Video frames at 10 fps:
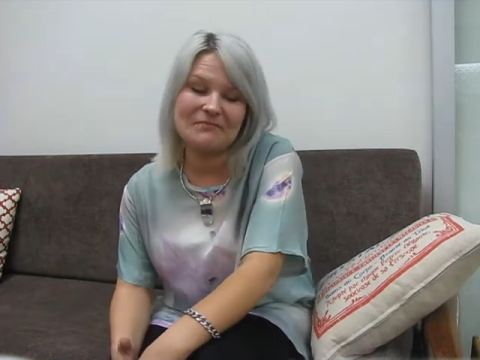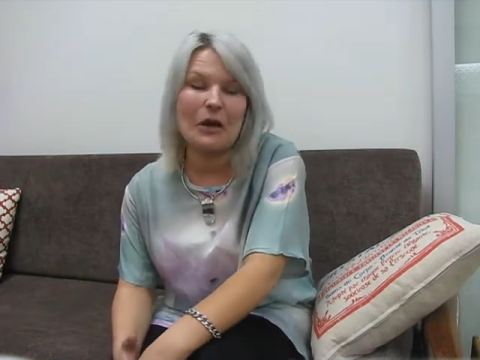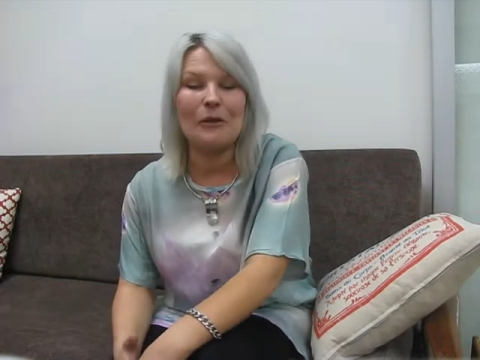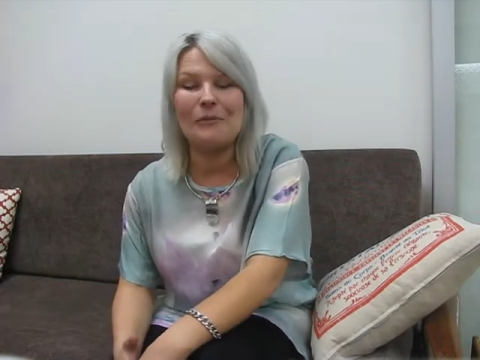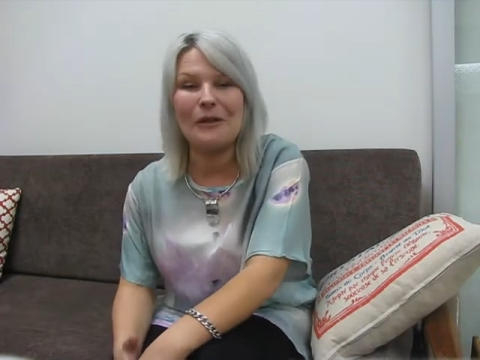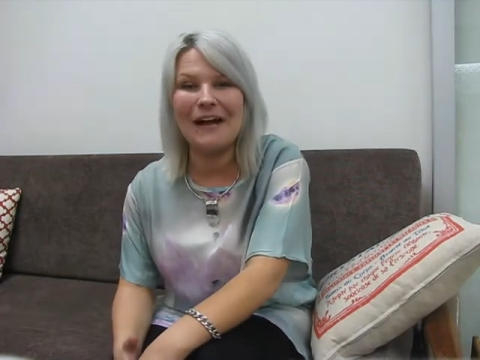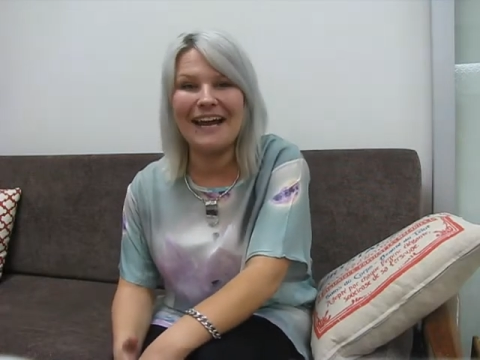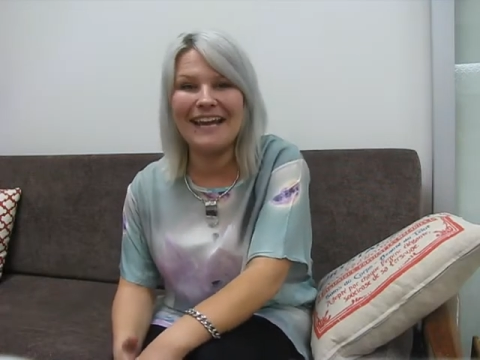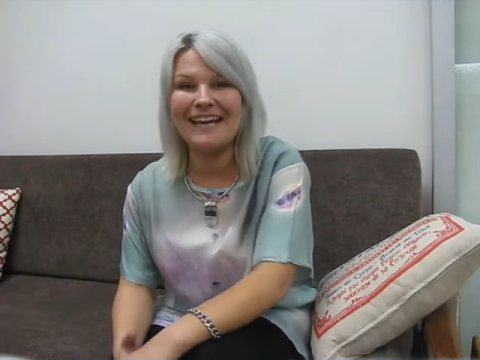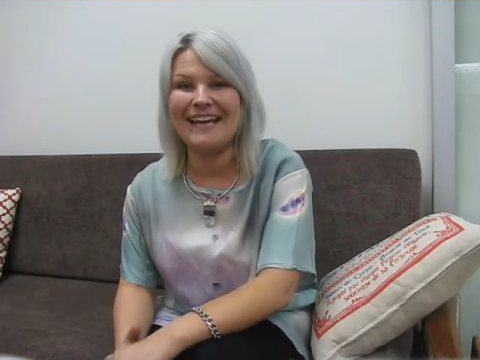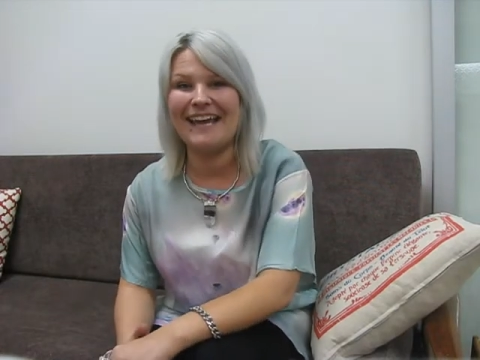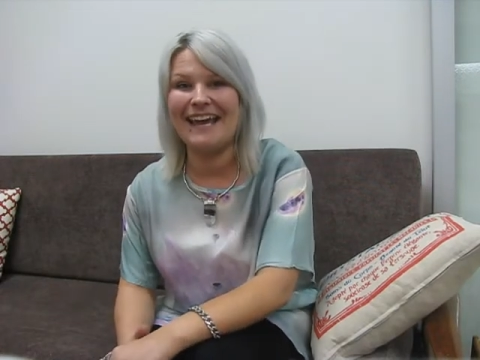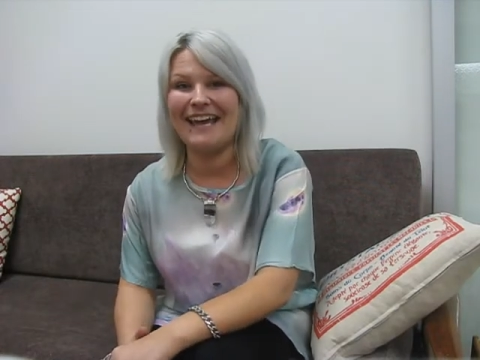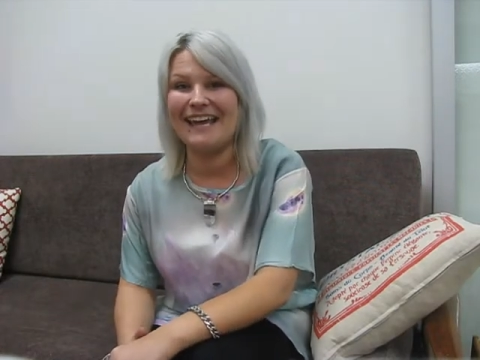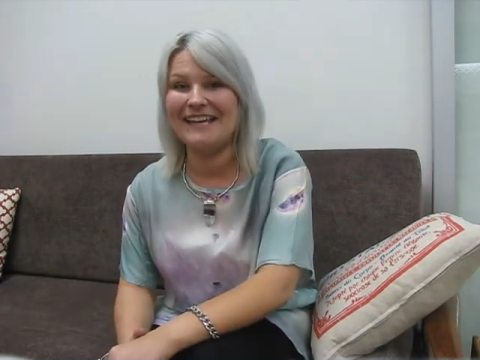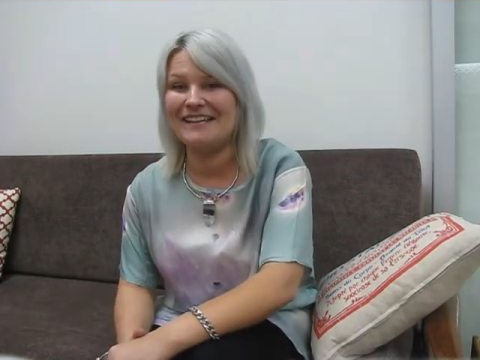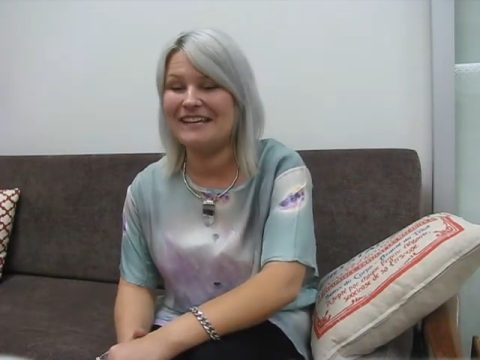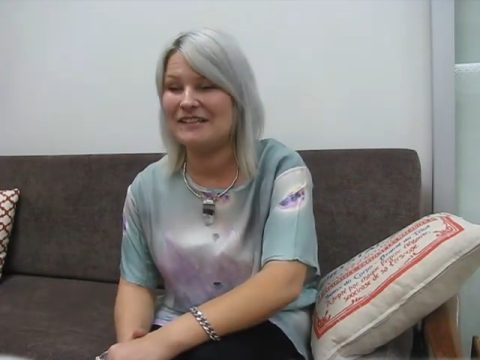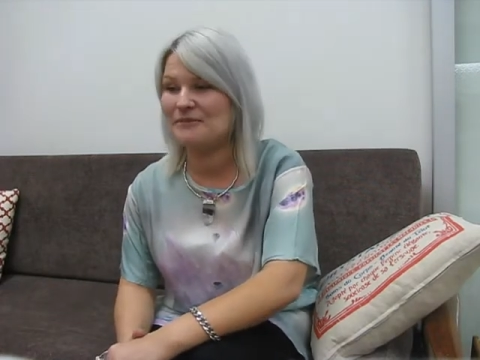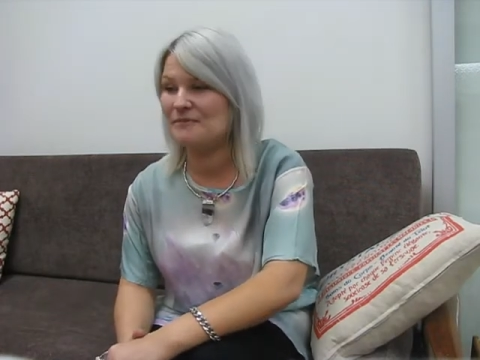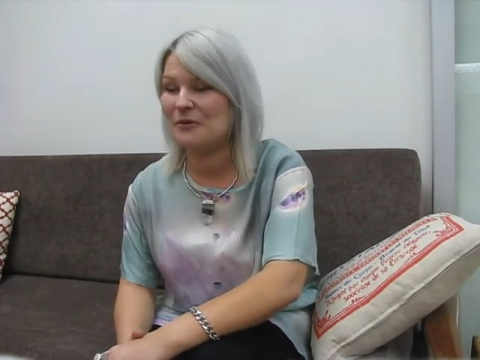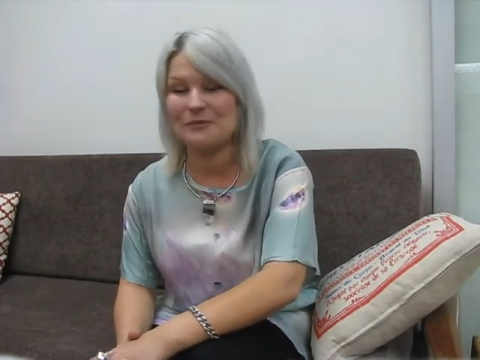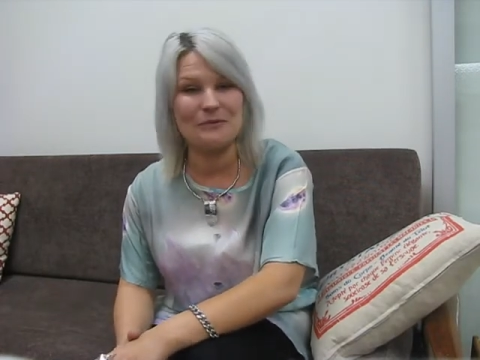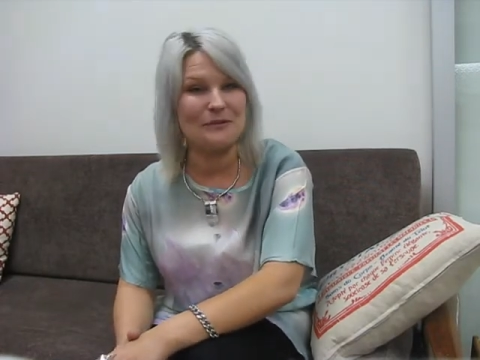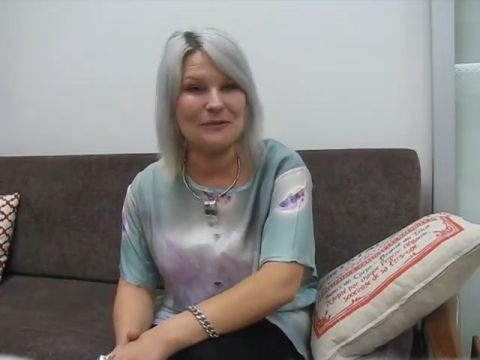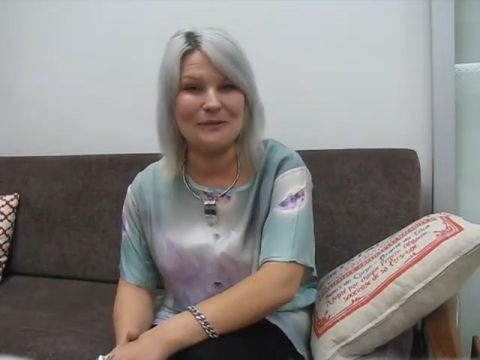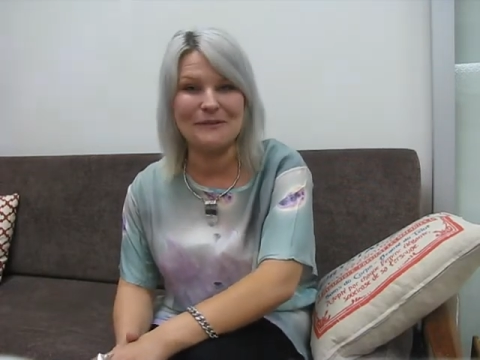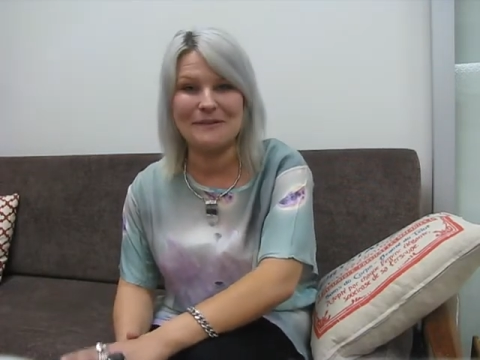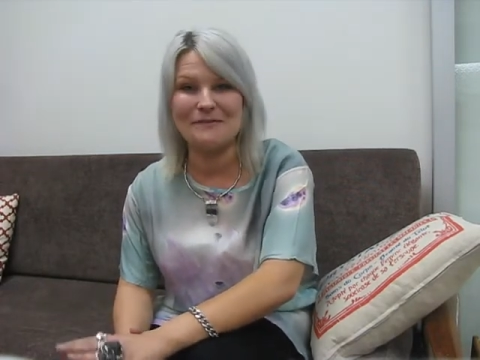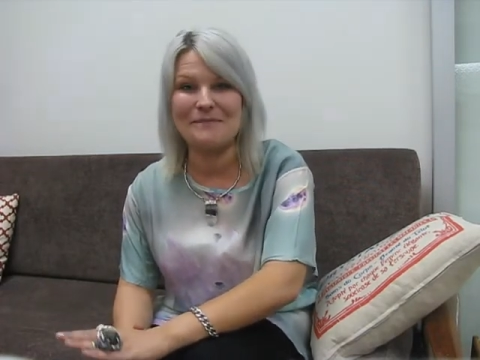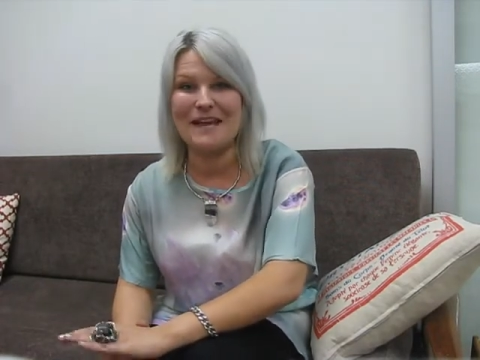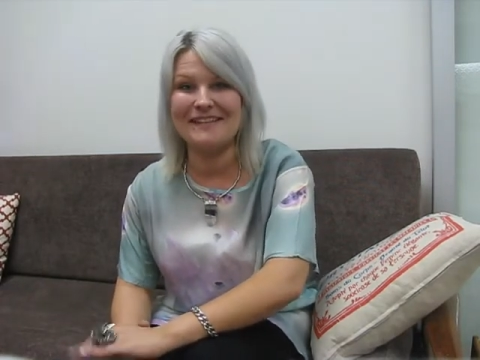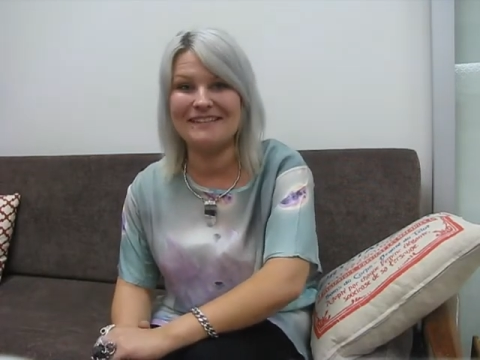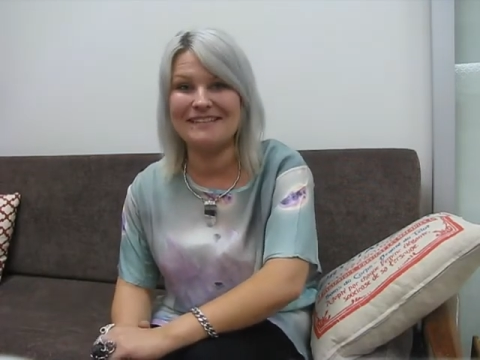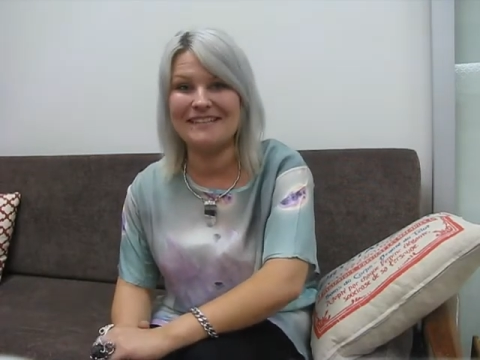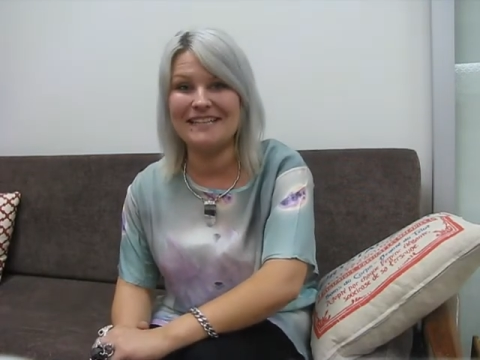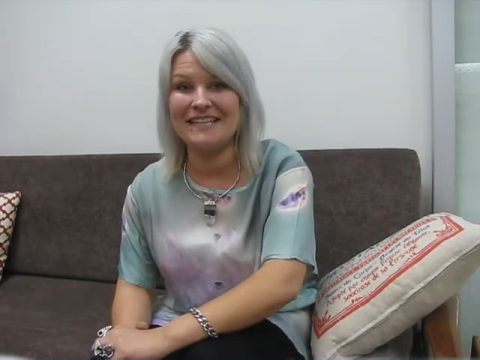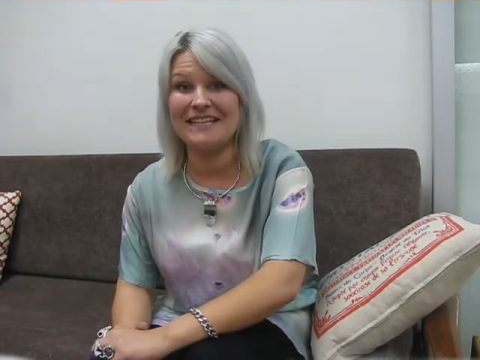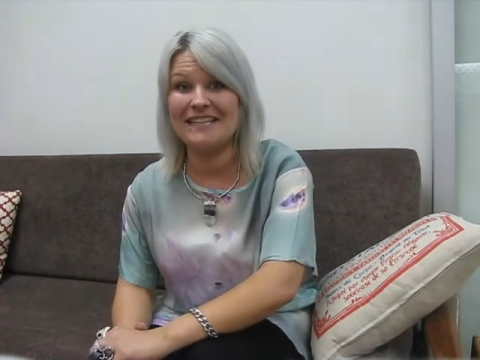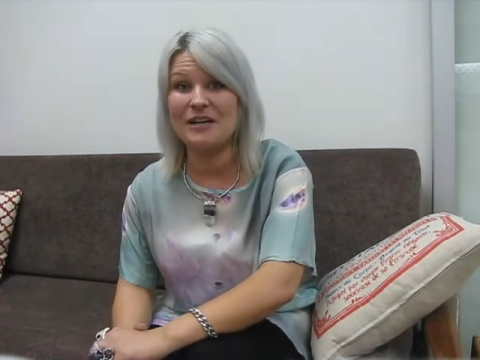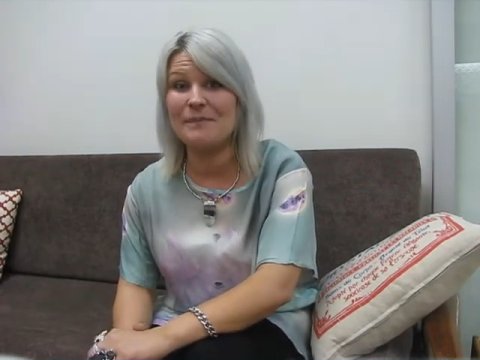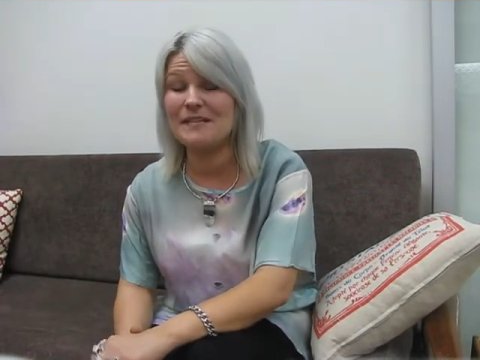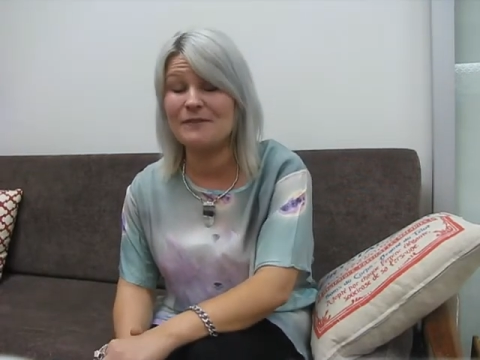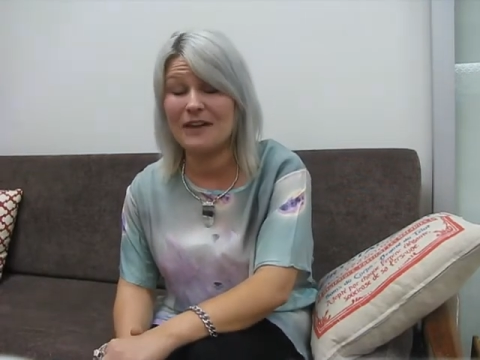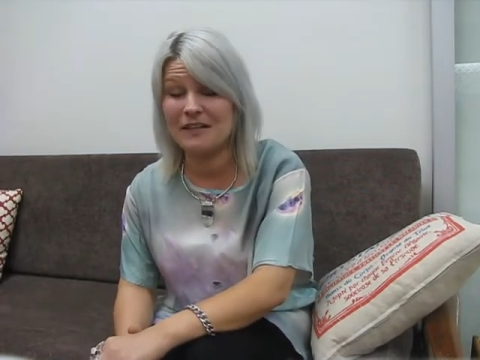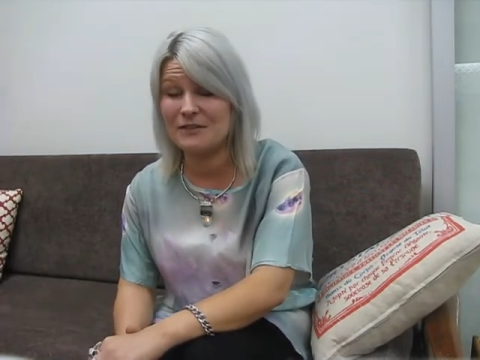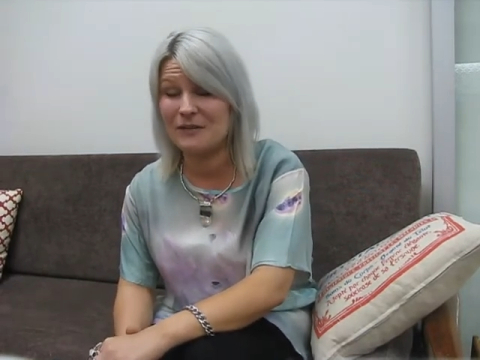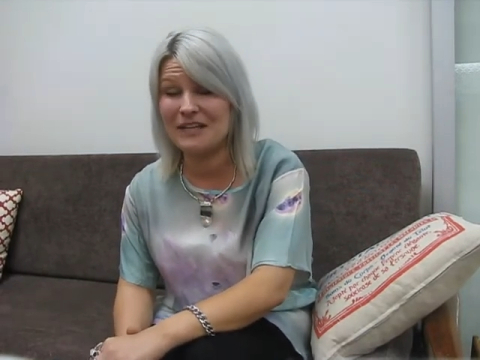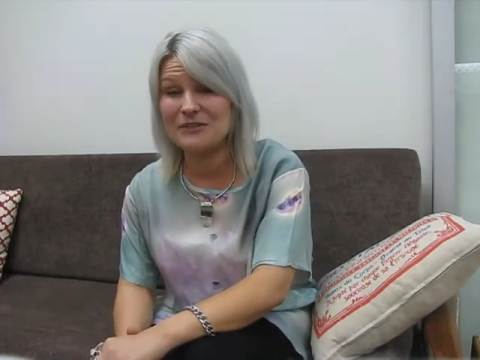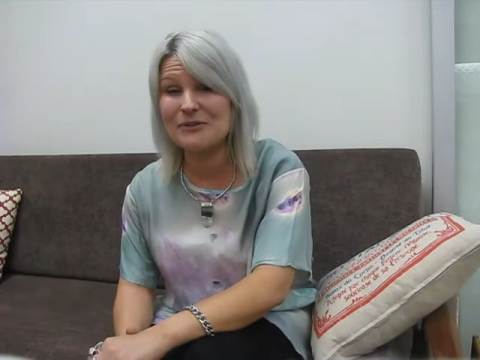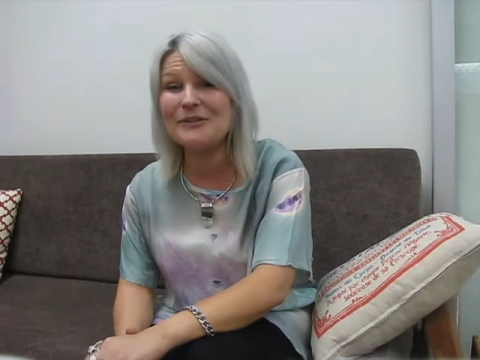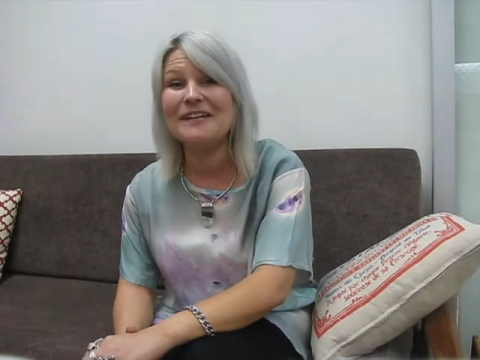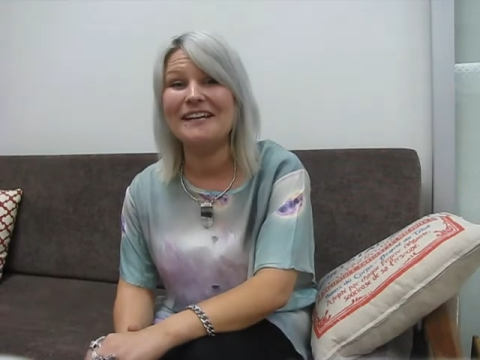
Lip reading: I'll apply, and then walked through the doors and met the company's founder, Rachel,